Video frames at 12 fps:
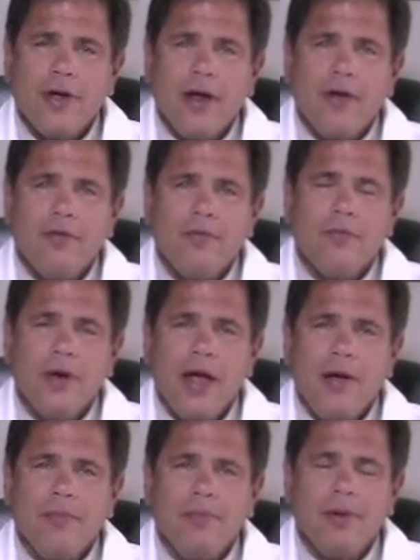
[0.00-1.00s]
and
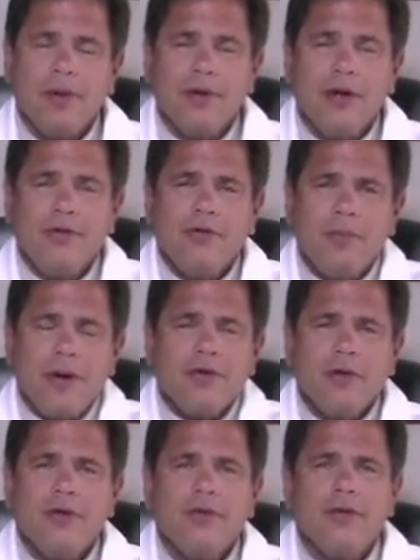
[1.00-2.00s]
rehabilitation
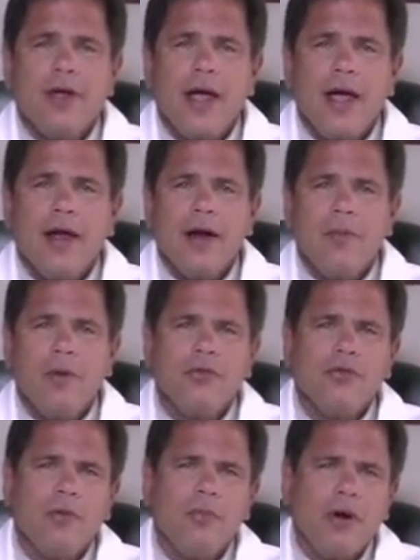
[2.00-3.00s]
specialist, and I'm
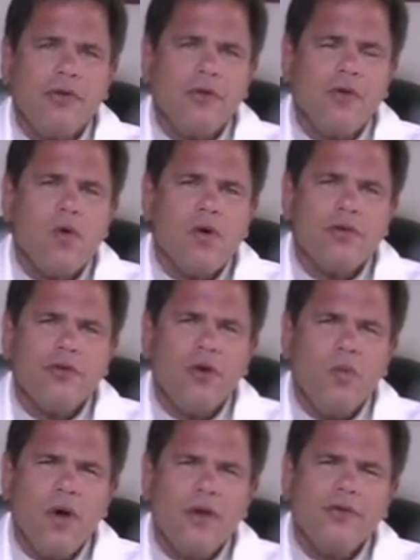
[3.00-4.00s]
also president of
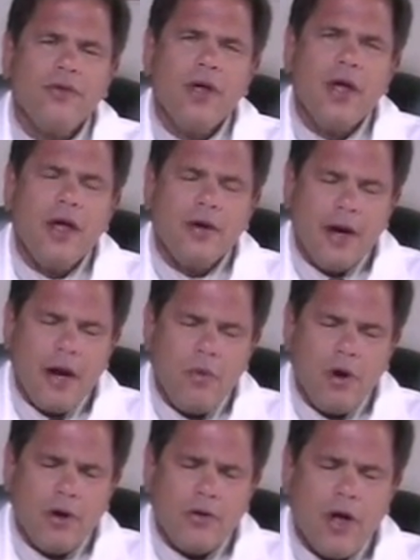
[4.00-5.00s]
Cornerstone Wellness. Today
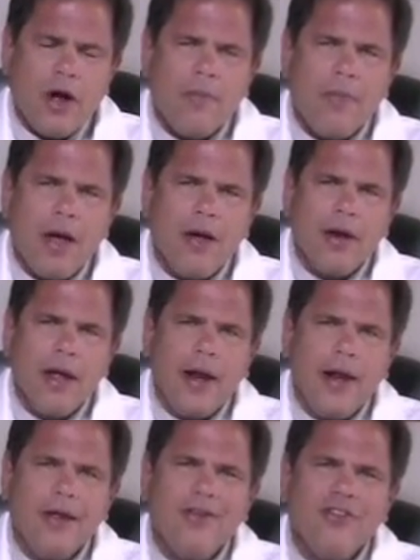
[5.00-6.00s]
we're going to talk about
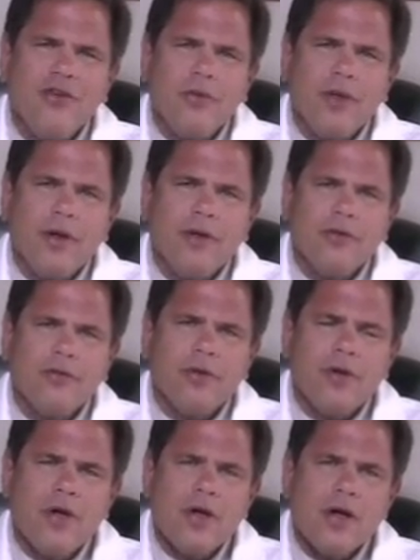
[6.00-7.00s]
an issue that
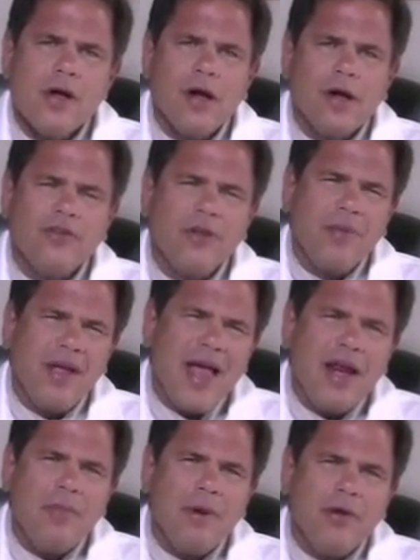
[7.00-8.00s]
is something
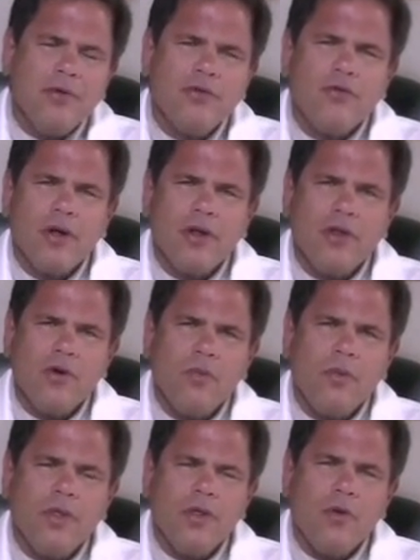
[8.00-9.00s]
anybody who's
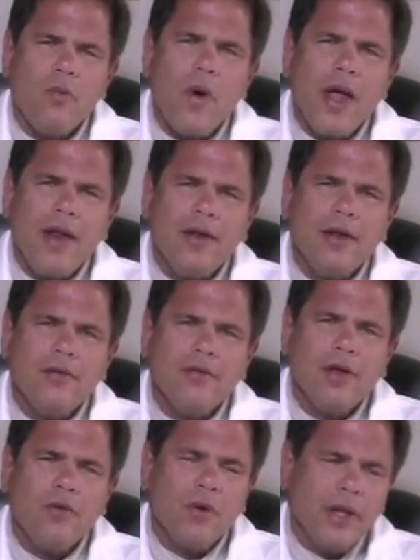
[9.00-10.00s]
struggling with their weight
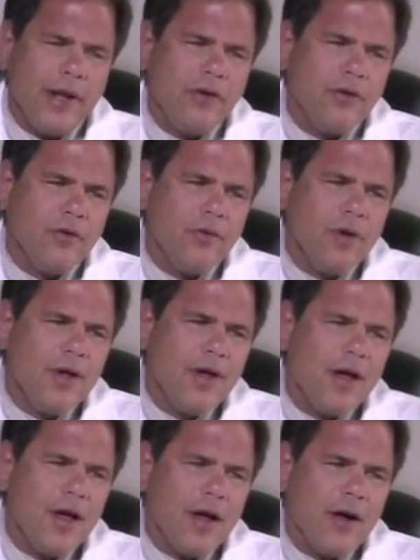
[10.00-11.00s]
can relate to.
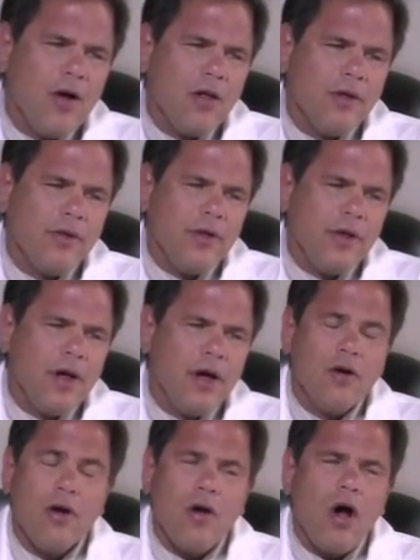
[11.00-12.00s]
I call it the
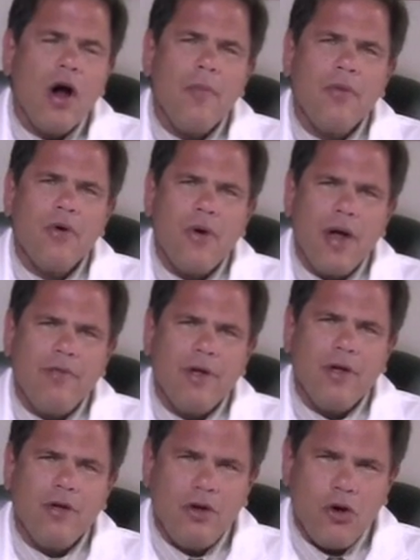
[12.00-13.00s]
carb
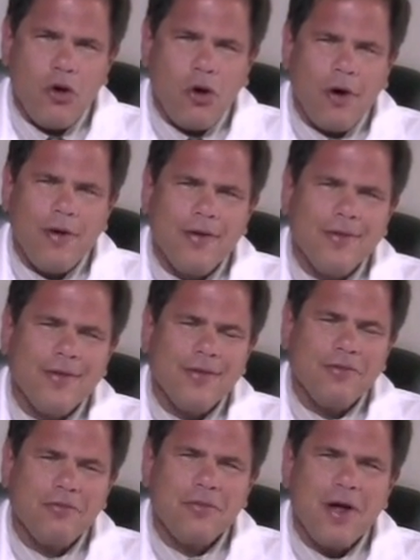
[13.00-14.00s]
craving cure.
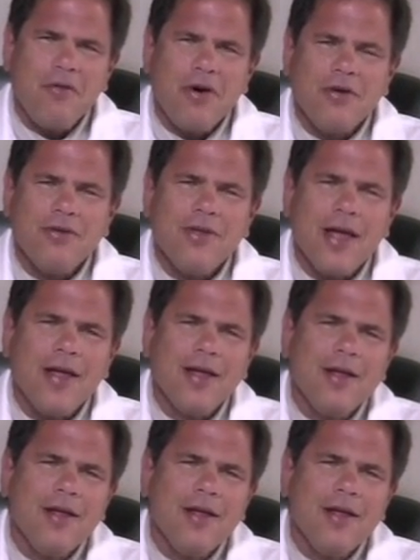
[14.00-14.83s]
That's kind of hard to say